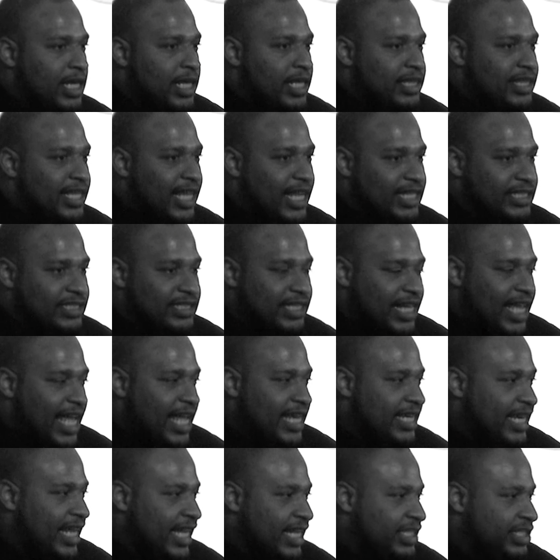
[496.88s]
things of
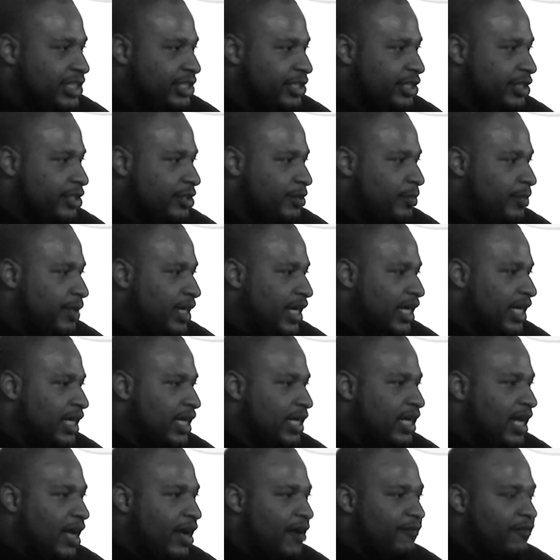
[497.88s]
that nature,
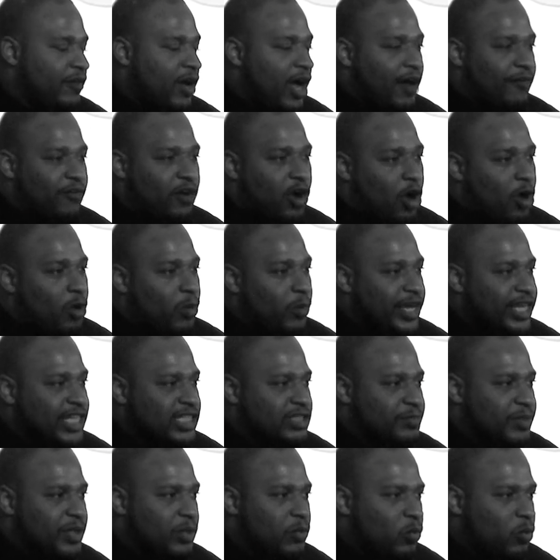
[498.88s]
but I've
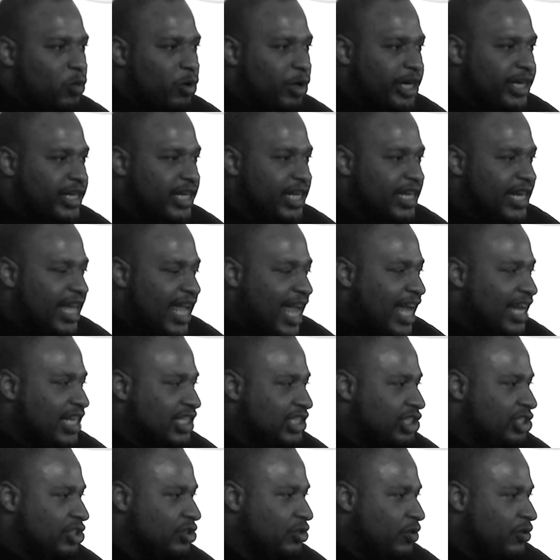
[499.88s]
always been working, had
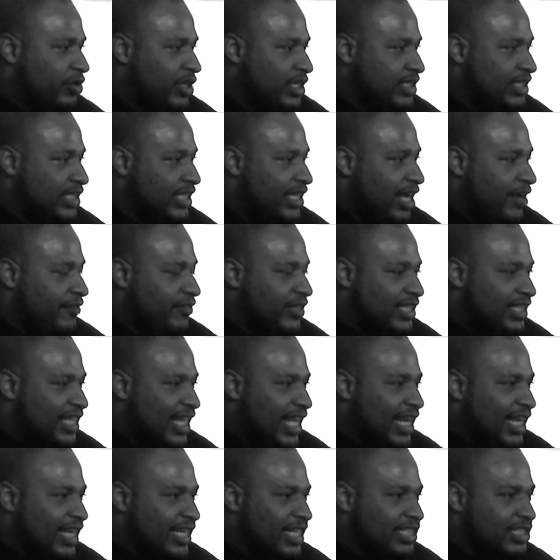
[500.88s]
insurance and
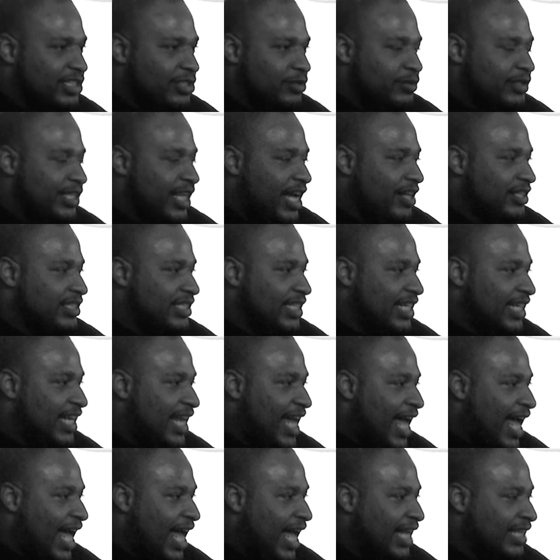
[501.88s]
everything, and in
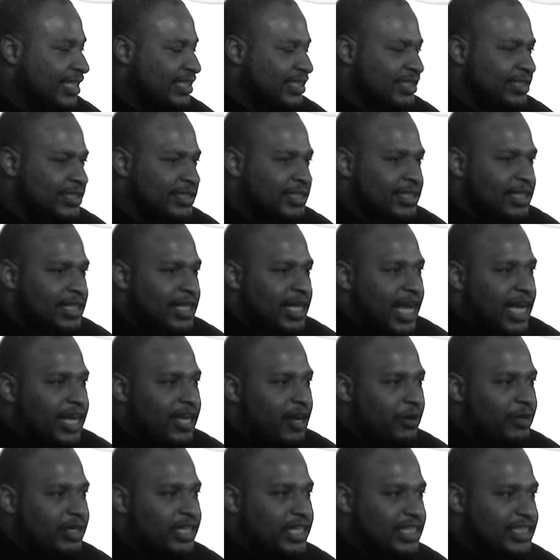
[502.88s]
2009, I
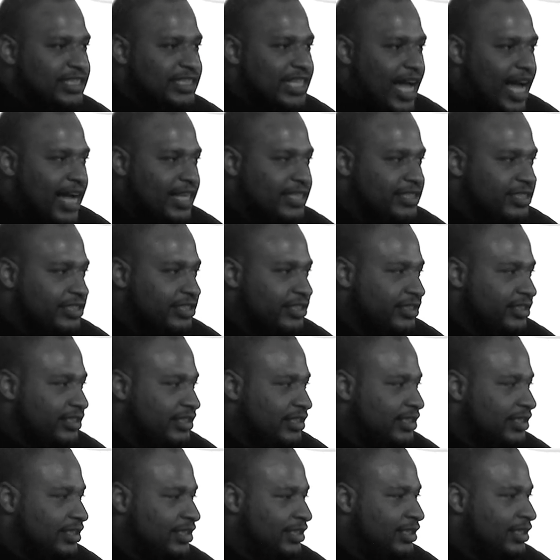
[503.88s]
go to the
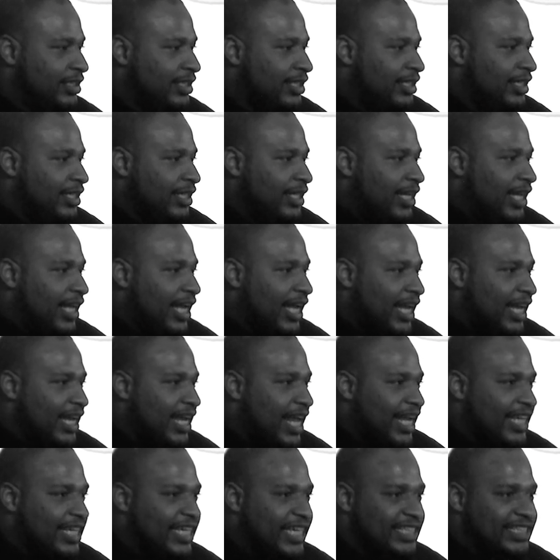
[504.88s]
doctors and
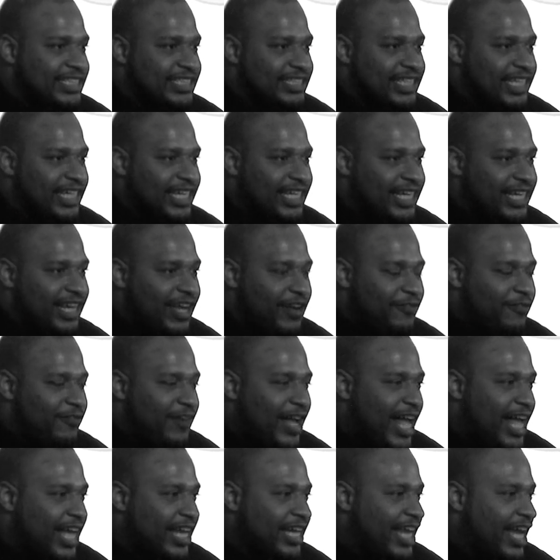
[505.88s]
I get sick and I
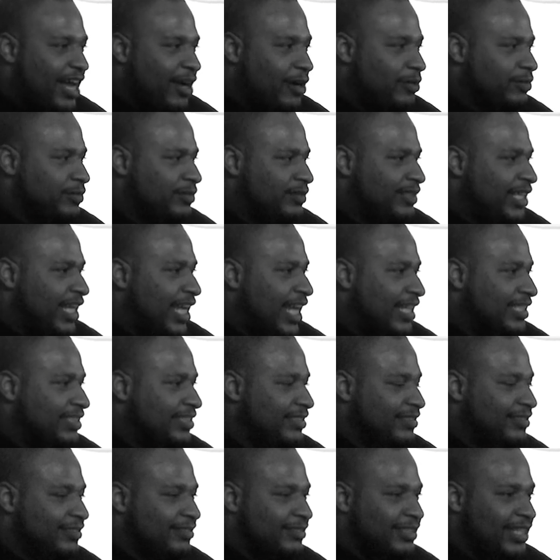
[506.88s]
find out that
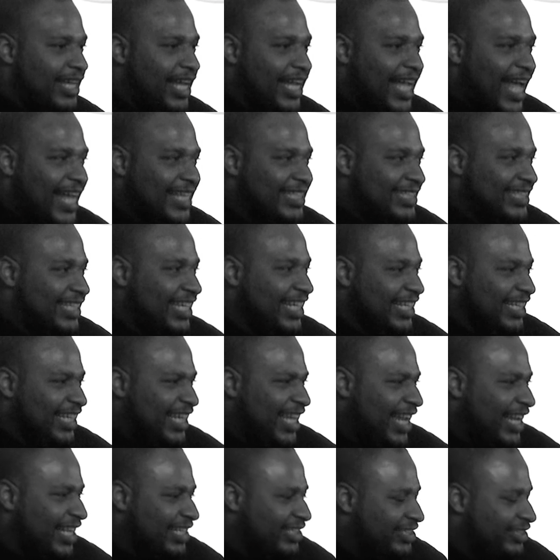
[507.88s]
I got skin
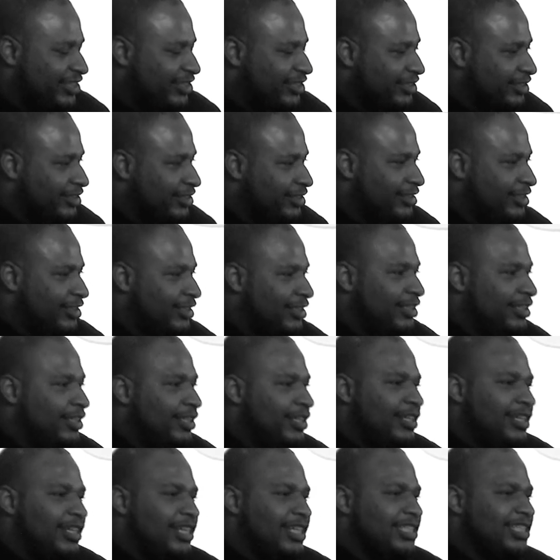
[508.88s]
cancer.
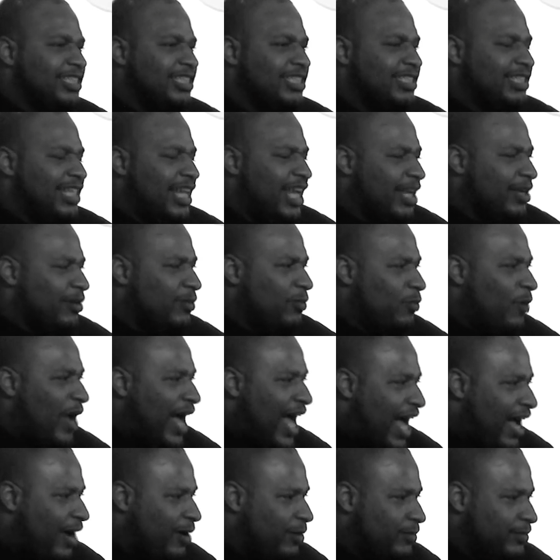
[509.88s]
And it's just like,
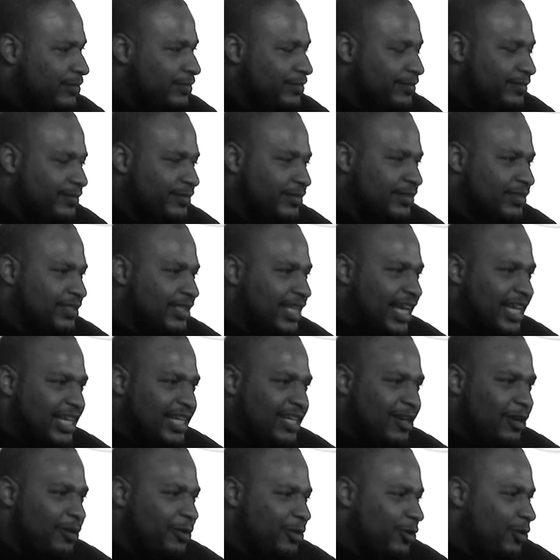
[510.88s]
wow,
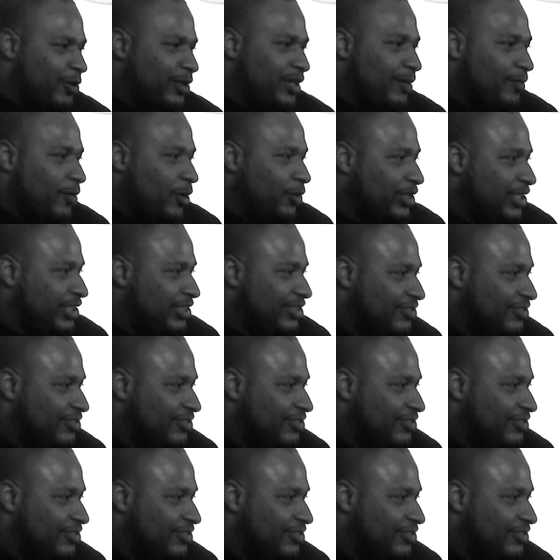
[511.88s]
like, hold on, I'm only